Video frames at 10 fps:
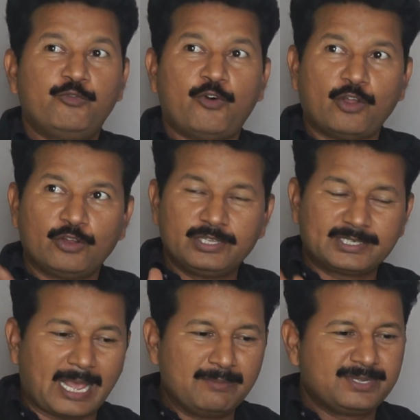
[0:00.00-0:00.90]
Follow
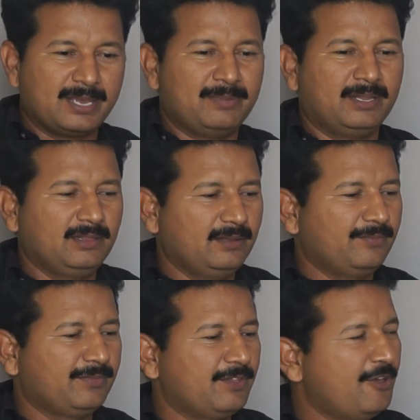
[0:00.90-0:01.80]
the timetable,
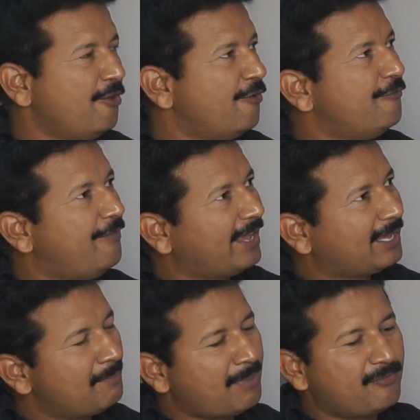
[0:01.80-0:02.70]

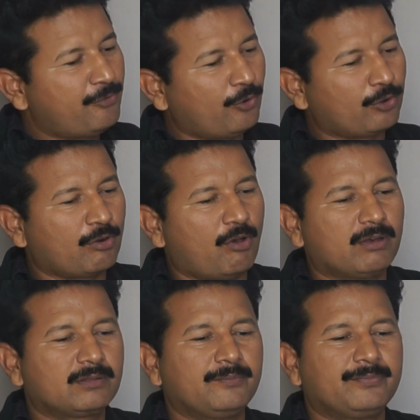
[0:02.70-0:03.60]
wake up by 4
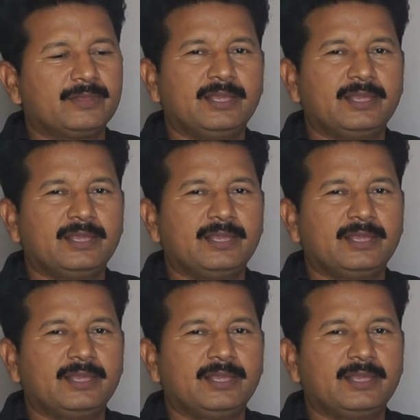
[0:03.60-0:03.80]
o'clock,